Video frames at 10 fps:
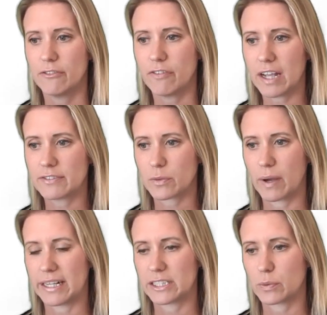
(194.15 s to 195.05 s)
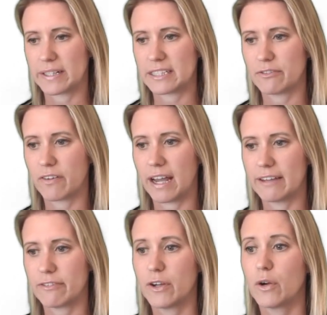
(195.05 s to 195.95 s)
5 squared is
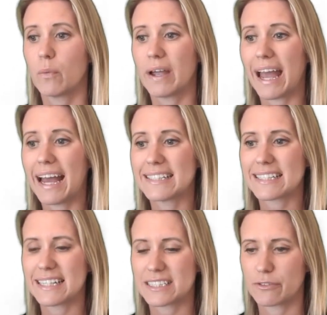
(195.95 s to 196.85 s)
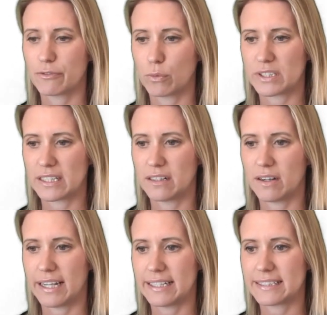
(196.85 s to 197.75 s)
25. We're adding it to
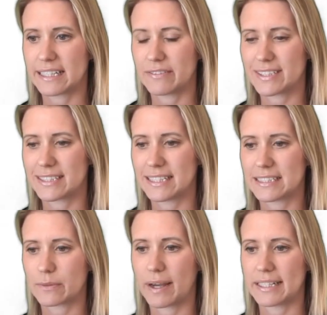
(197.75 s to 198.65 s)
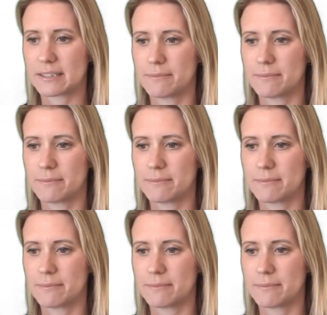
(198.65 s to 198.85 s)
49 to give us C squared.